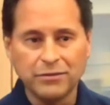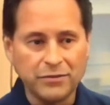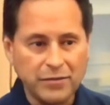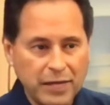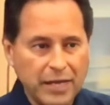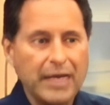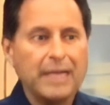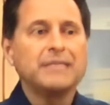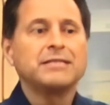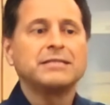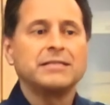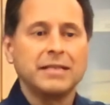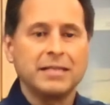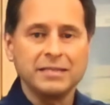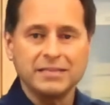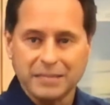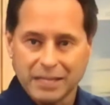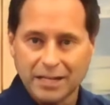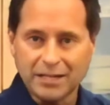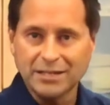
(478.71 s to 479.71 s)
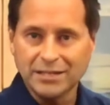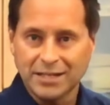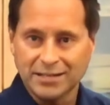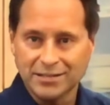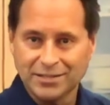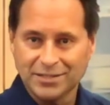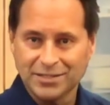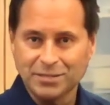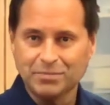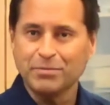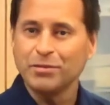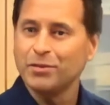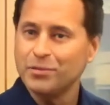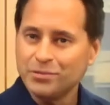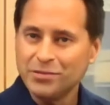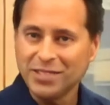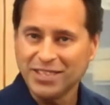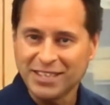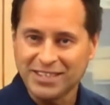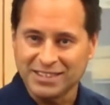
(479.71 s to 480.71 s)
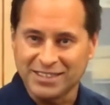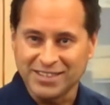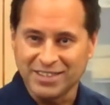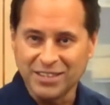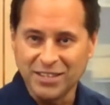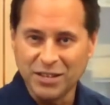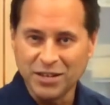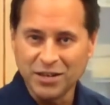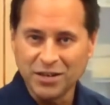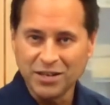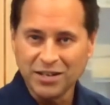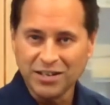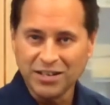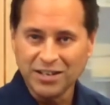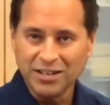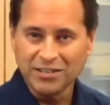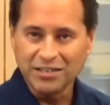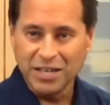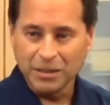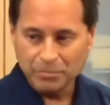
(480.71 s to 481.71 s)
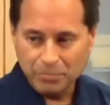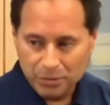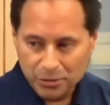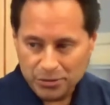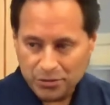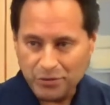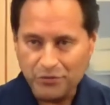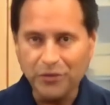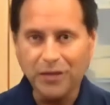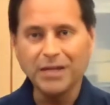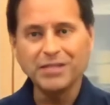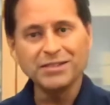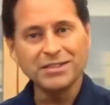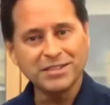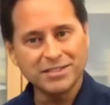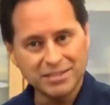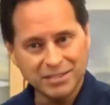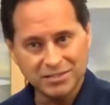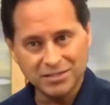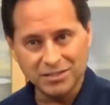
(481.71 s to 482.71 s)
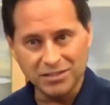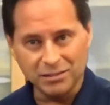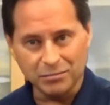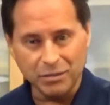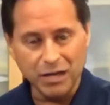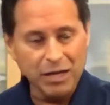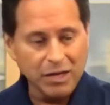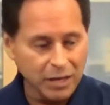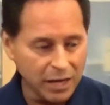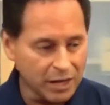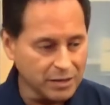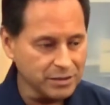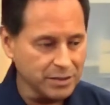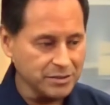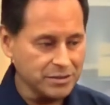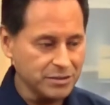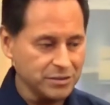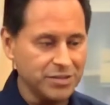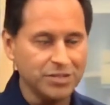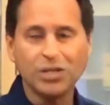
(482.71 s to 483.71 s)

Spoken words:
the excess undigested proteins that putrefy in the system, undigested